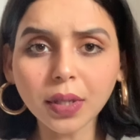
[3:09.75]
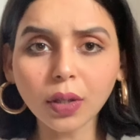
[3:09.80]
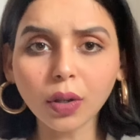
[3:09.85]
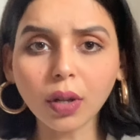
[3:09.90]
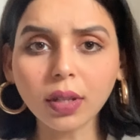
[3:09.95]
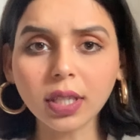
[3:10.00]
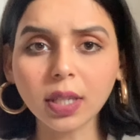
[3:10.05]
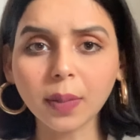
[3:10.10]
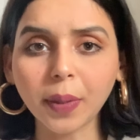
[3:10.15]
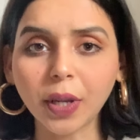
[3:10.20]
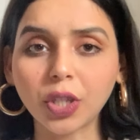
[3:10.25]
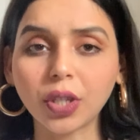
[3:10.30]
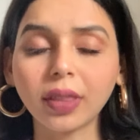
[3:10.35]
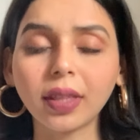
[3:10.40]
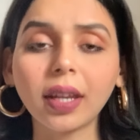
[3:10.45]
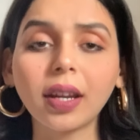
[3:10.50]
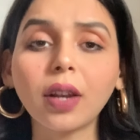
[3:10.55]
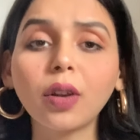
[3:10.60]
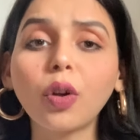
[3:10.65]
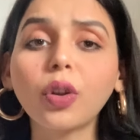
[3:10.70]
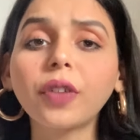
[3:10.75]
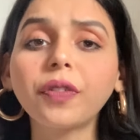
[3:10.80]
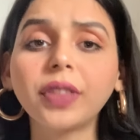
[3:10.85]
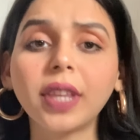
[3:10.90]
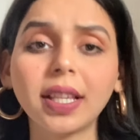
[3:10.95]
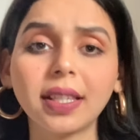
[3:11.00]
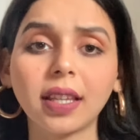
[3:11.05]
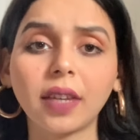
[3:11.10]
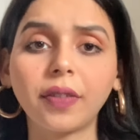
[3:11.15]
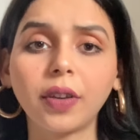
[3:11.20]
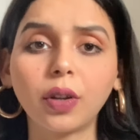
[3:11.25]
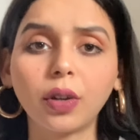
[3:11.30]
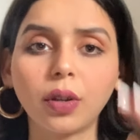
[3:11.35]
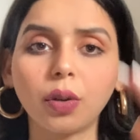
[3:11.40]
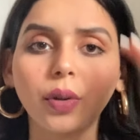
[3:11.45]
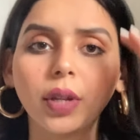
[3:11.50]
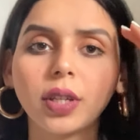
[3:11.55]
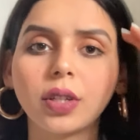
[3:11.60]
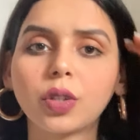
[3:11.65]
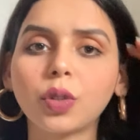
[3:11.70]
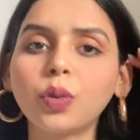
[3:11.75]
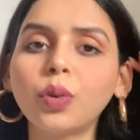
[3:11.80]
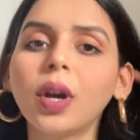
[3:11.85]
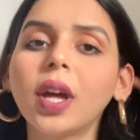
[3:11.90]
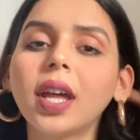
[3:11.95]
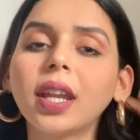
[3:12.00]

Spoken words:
constipation, there are a lot of things that we can look into.